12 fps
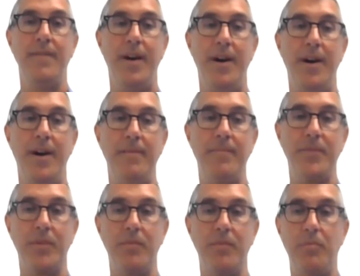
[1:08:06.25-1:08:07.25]
um,
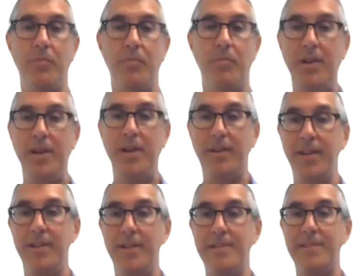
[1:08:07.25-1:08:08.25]
we're probably not going to
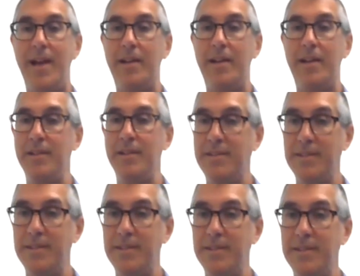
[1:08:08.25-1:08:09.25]
get exactly to
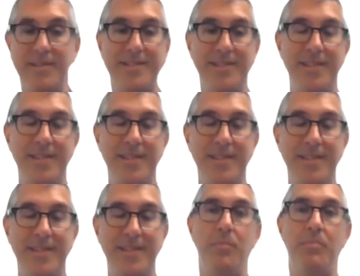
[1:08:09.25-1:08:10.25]
to that
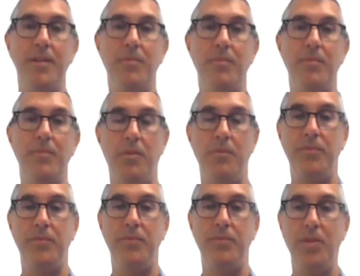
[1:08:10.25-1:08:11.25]
point but we're
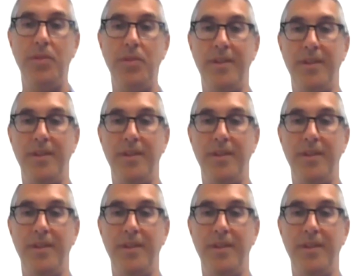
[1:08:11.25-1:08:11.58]
hopeful with